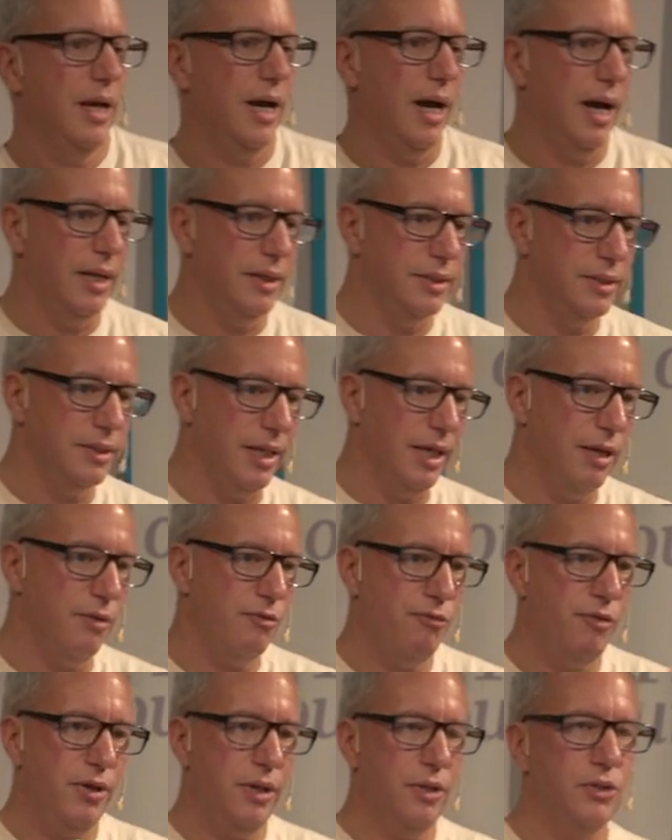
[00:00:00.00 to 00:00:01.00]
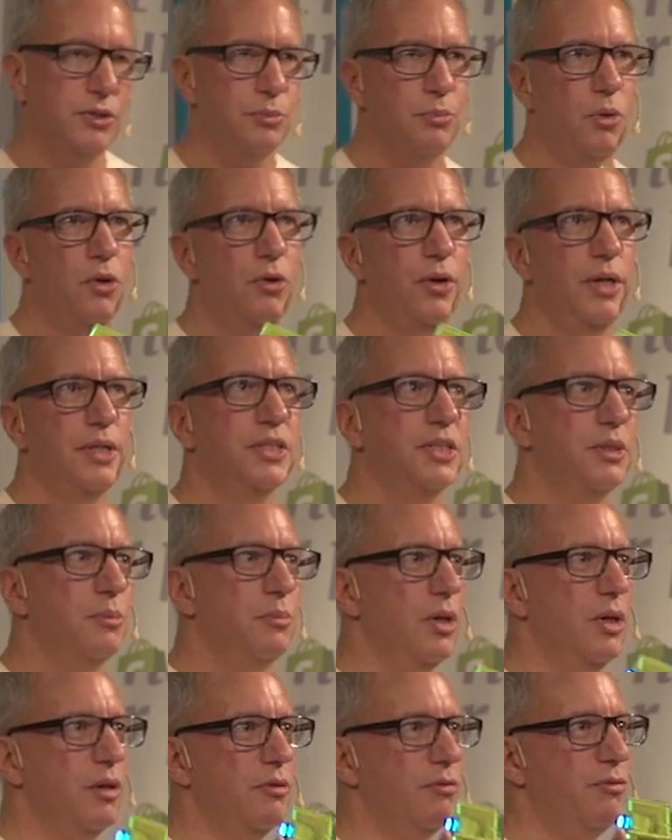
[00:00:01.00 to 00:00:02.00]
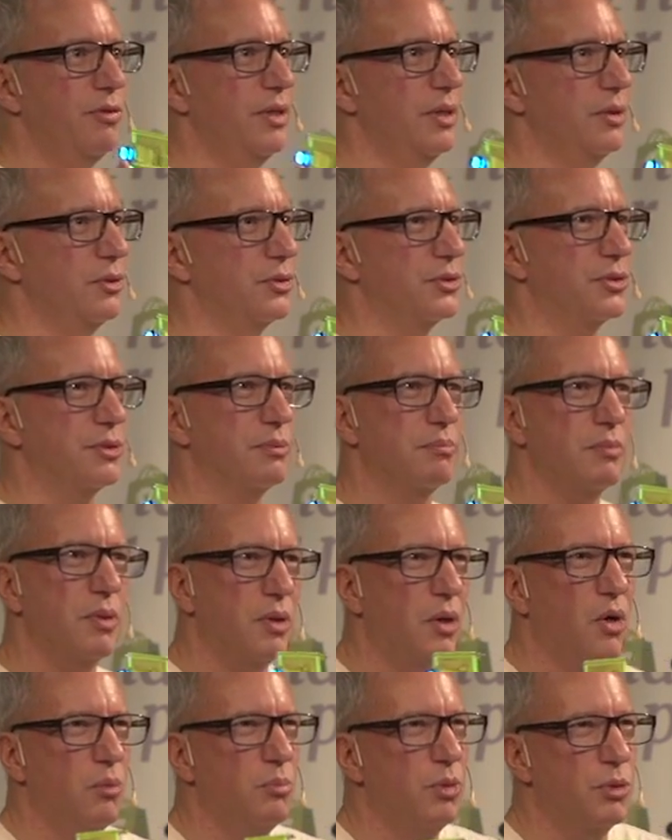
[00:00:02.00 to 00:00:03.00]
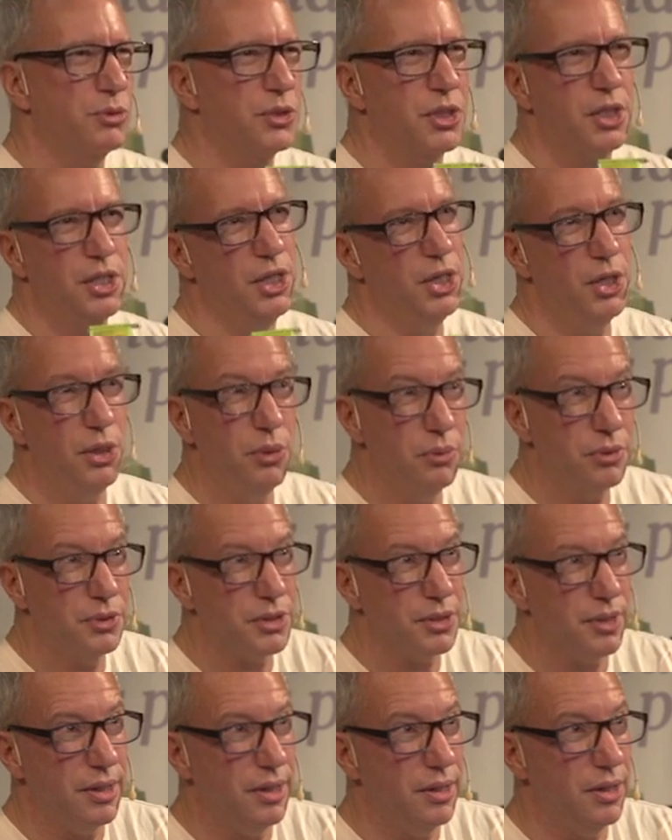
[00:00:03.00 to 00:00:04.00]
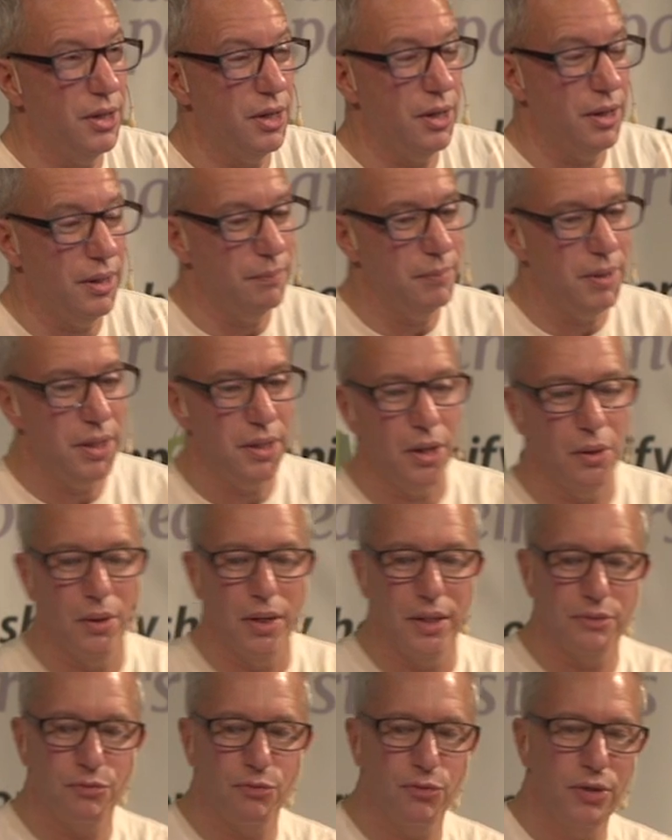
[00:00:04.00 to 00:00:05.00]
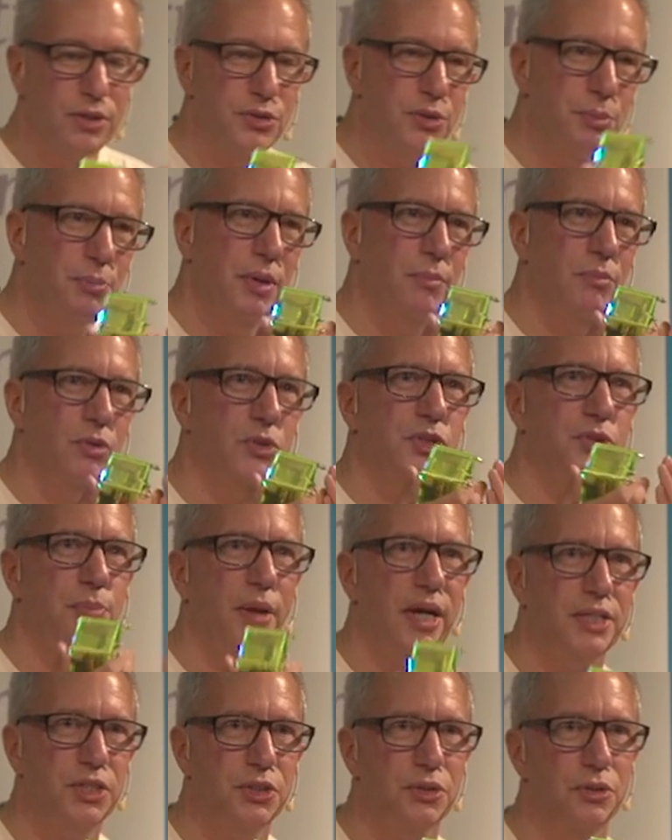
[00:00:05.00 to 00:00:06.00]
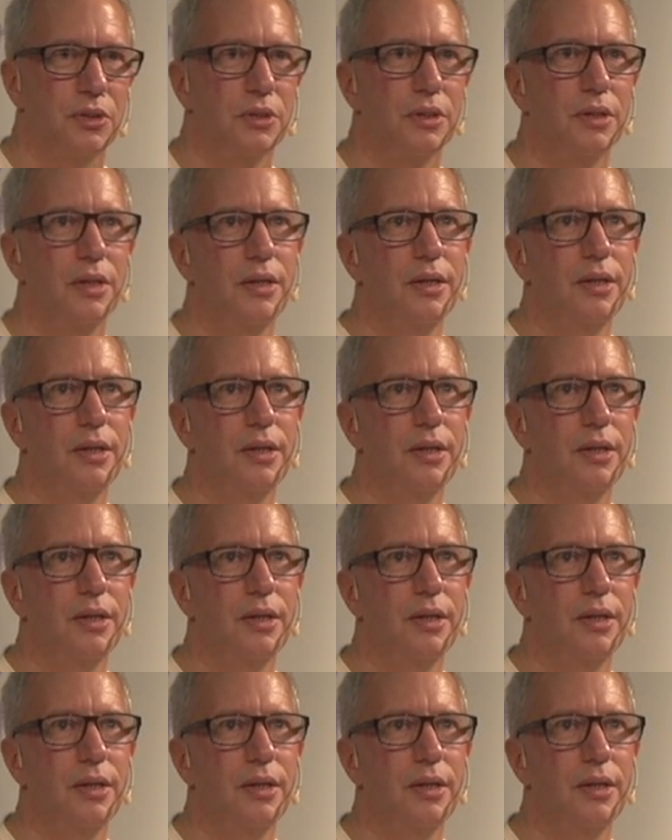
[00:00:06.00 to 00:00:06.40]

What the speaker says: and it feels more intimate, feels almost cute, it feels a bit more special,